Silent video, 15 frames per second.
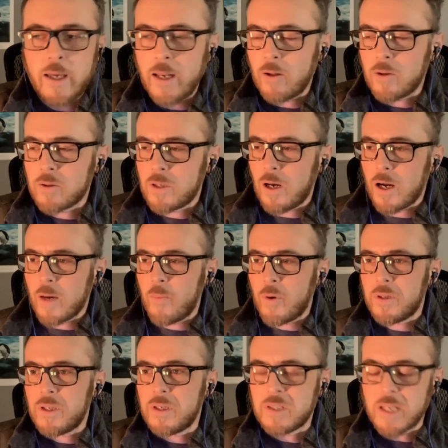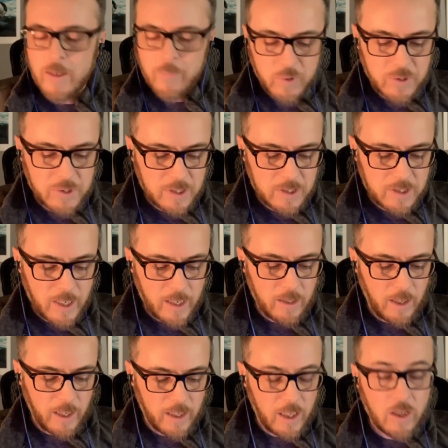and I'll talk about the examples in a second,
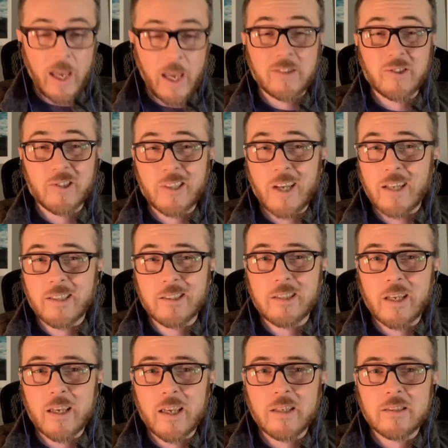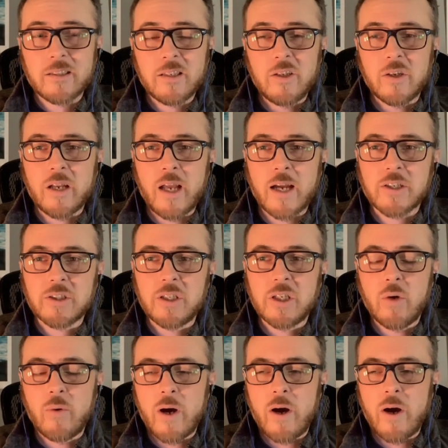like the exercises, I guess, that you can actually
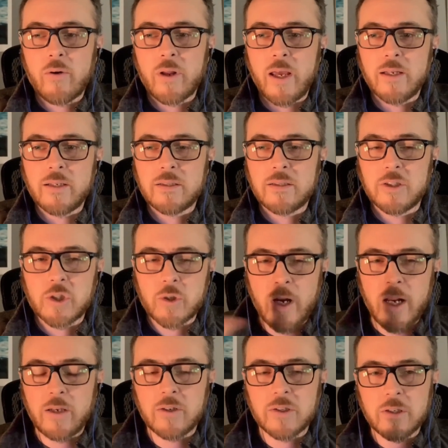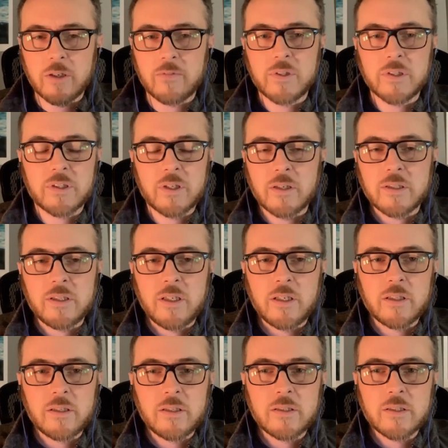go out and to train yourself to start seeing
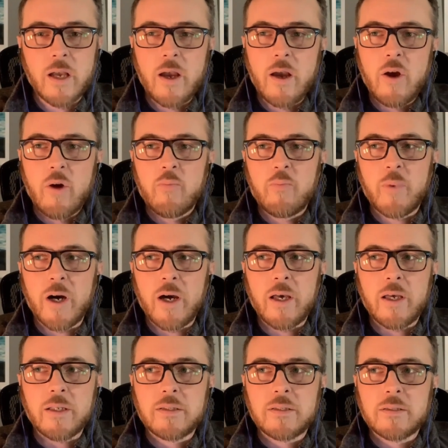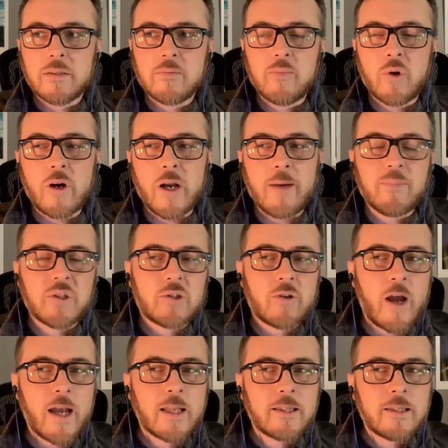these. But more
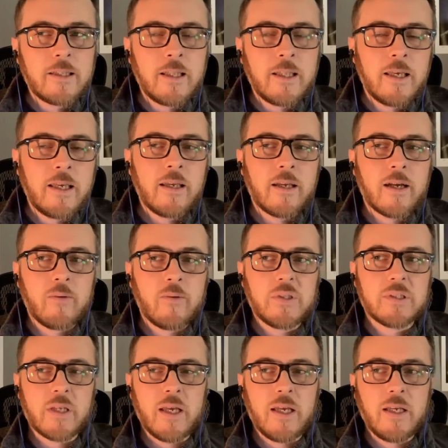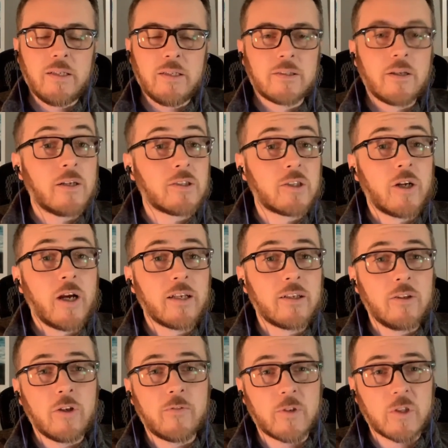abstractly, I would say start trying to
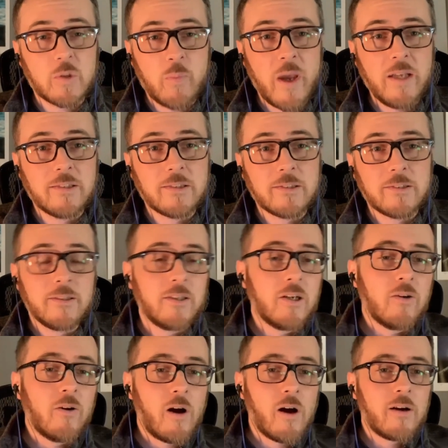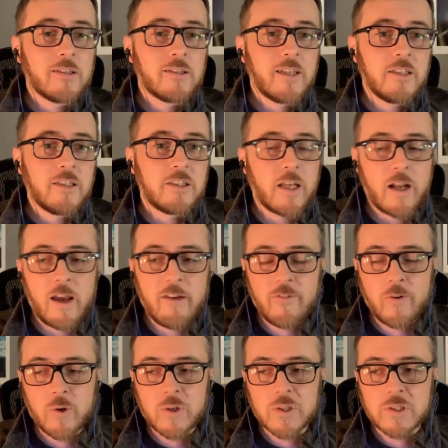look for space, you know, harness that Jedi
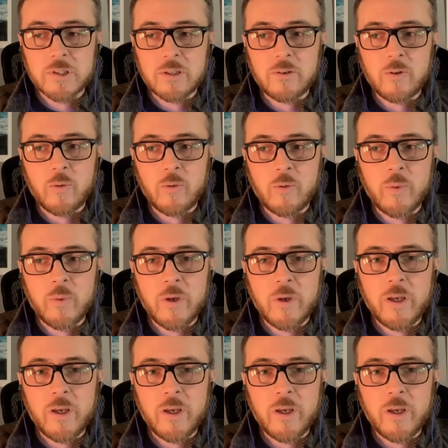force a little bit,